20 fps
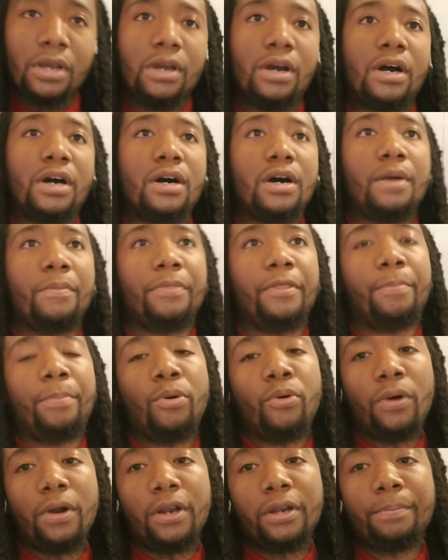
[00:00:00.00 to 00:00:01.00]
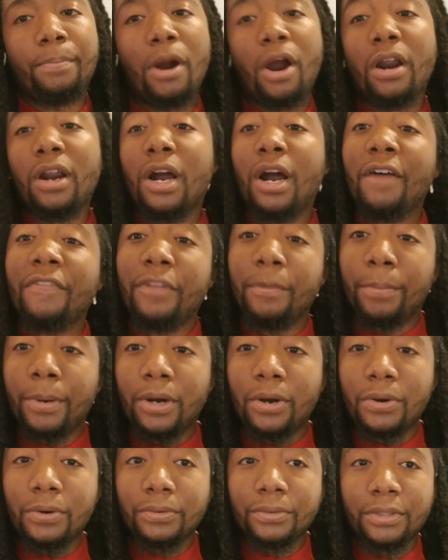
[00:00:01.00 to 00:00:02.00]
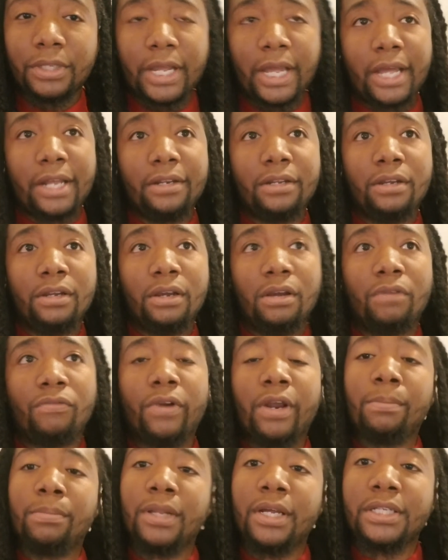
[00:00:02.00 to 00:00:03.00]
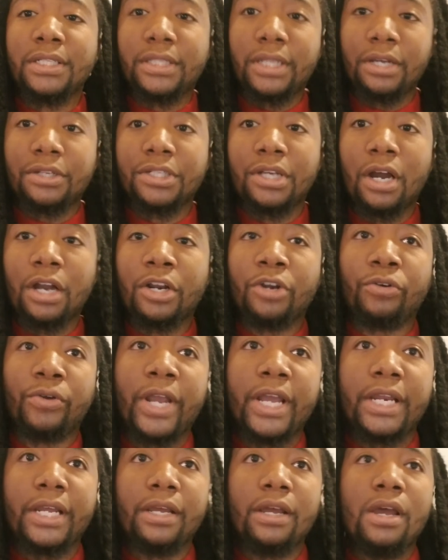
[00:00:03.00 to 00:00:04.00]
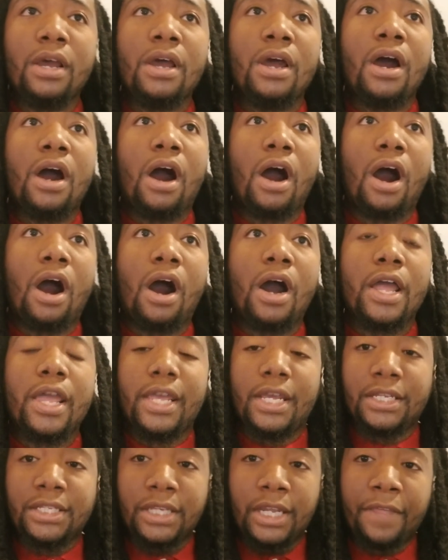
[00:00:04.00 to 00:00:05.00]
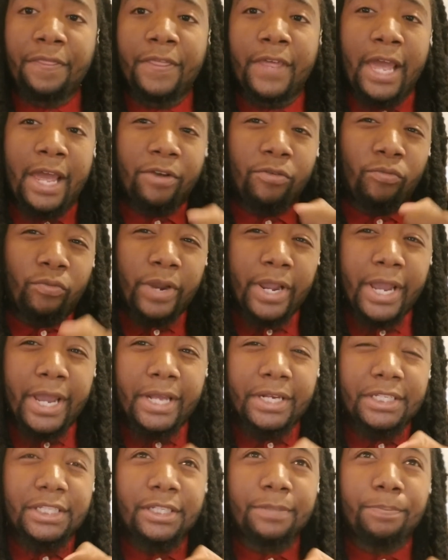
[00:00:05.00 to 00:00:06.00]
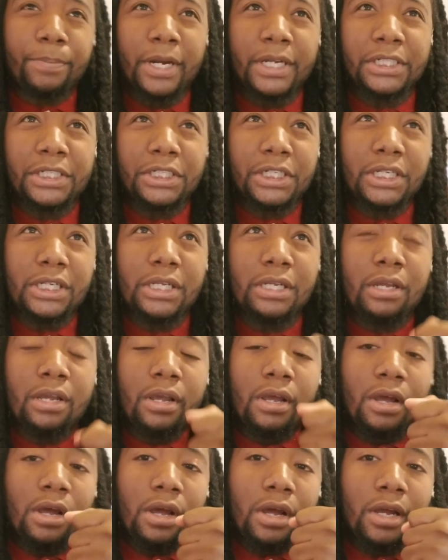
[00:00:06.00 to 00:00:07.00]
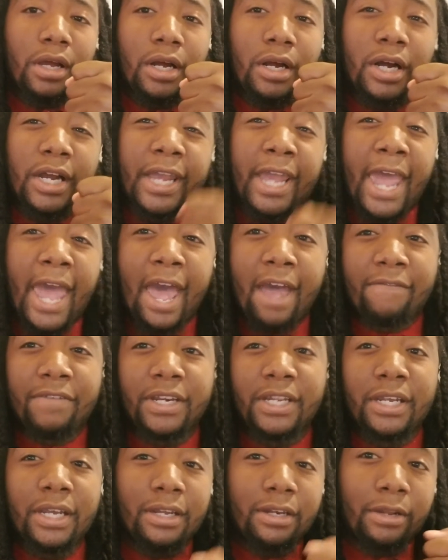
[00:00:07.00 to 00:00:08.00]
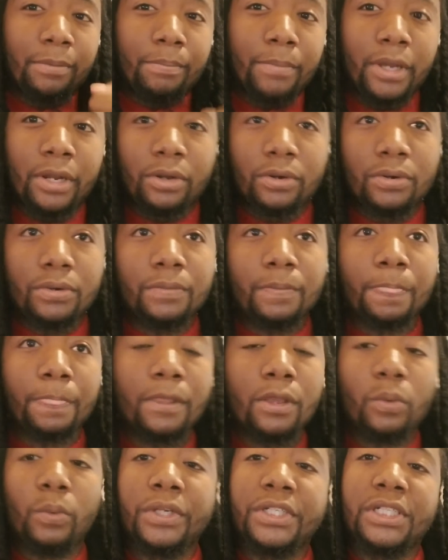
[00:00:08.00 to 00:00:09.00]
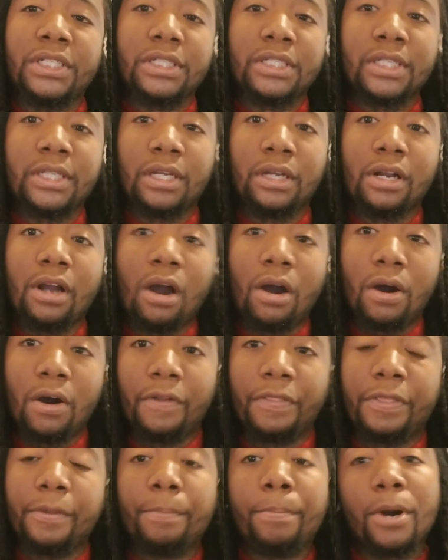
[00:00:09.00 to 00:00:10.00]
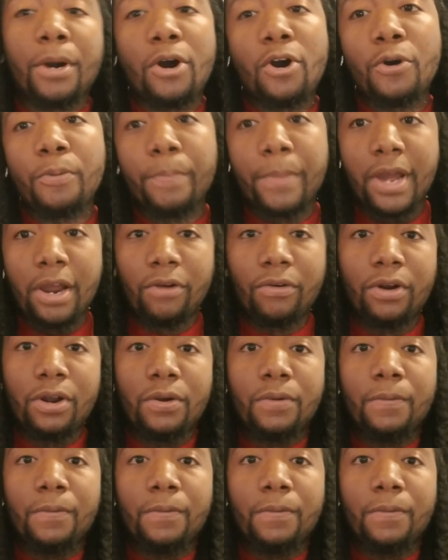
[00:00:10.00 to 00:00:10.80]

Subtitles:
The part of the bone that red blood cells are created is in that red spongy cavity in the middle, which is called the bone marrow.